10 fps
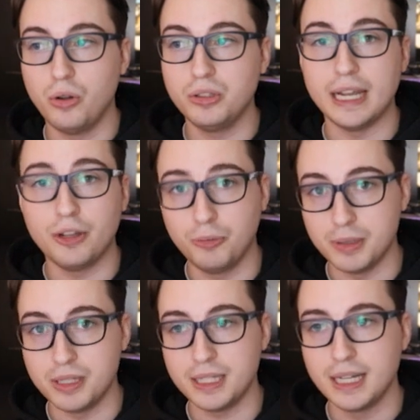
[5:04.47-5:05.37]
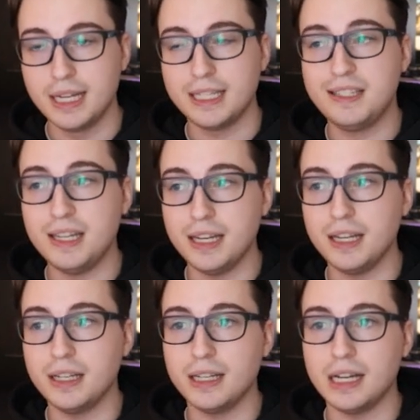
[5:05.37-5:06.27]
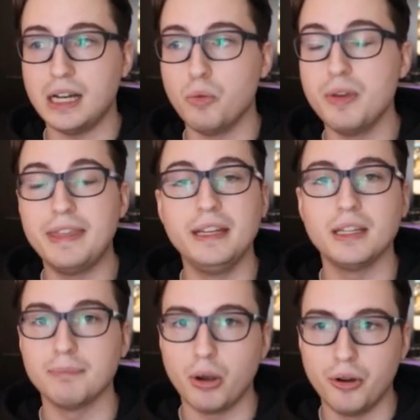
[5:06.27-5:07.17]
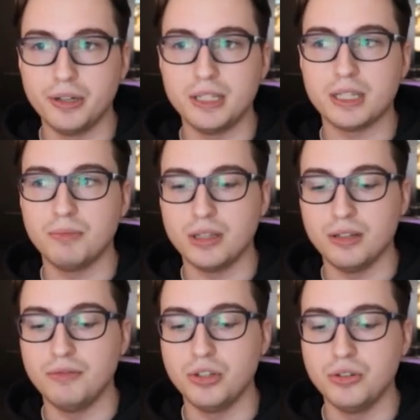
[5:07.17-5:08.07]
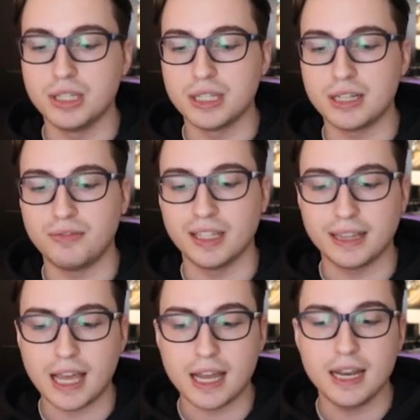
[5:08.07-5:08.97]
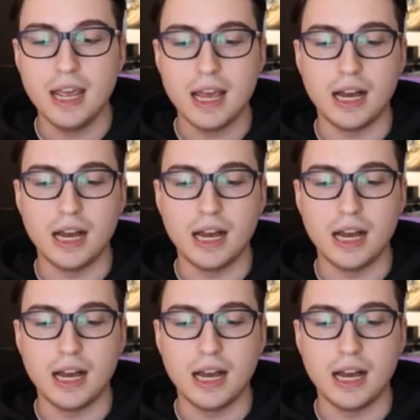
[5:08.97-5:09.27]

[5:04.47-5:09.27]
called helpers sitting within components and within views and stuff like that.